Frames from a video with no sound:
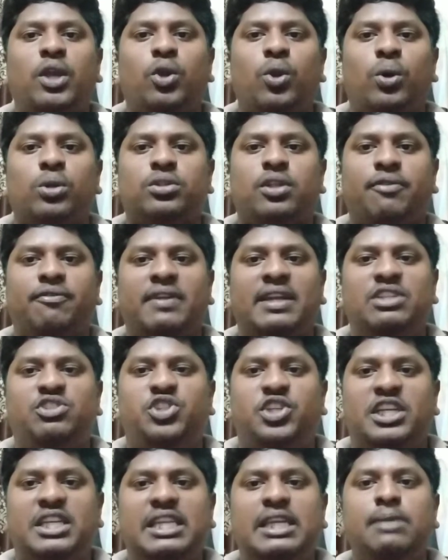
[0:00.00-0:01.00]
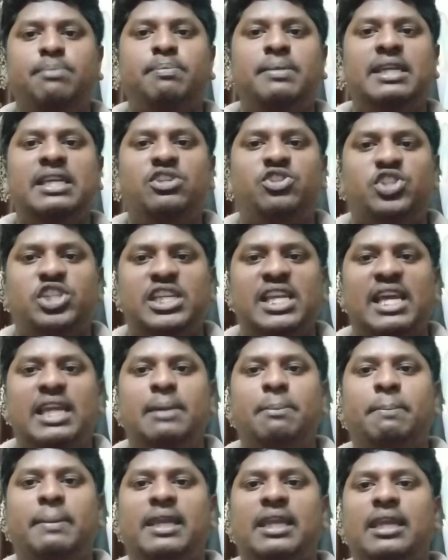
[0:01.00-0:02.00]
growth of a GDP,
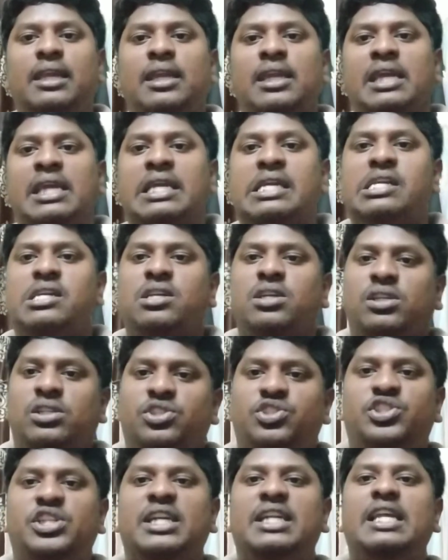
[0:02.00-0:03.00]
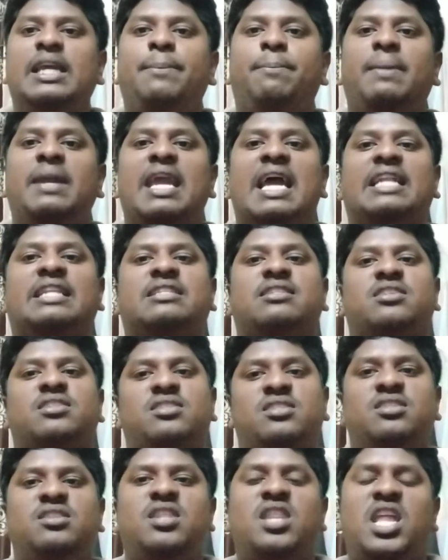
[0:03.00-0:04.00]
GNP, GDP at
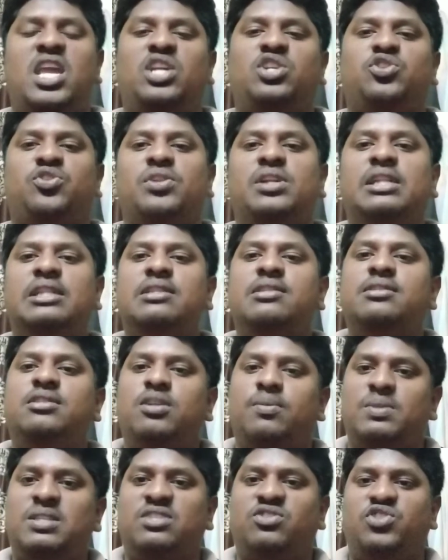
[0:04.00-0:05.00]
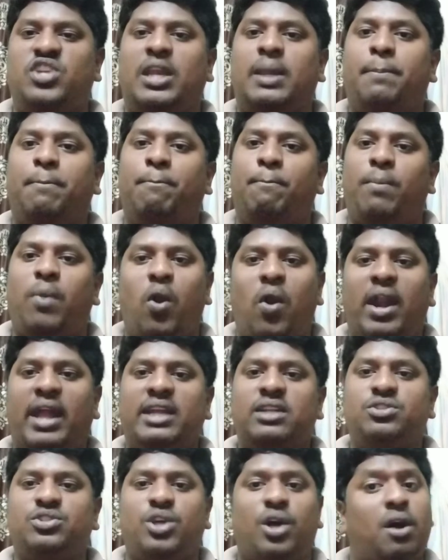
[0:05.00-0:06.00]
national domestic
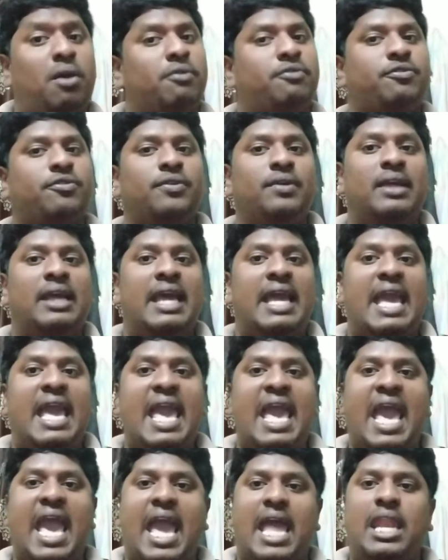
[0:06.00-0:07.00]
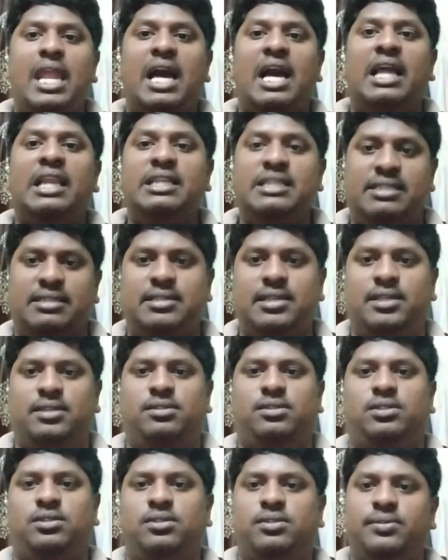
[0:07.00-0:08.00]
product of
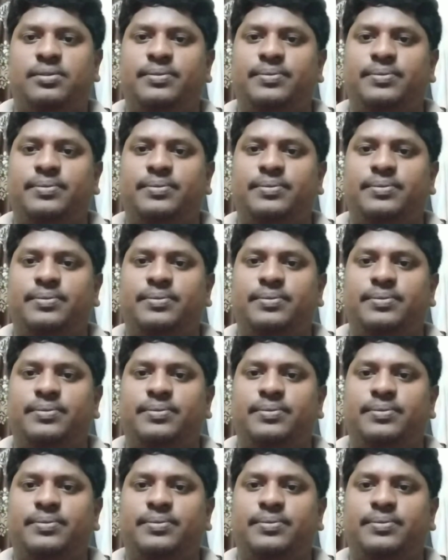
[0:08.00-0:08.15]
analysis.